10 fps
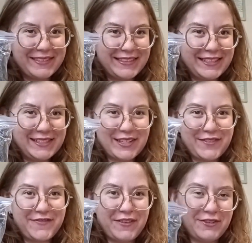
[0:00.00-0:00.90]
These are the
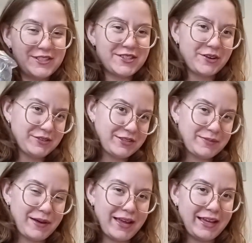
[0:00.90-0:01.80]
favorite socks
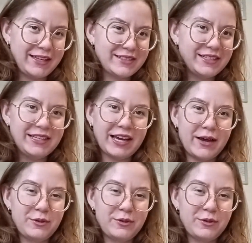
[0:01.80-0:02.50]
by Kristin,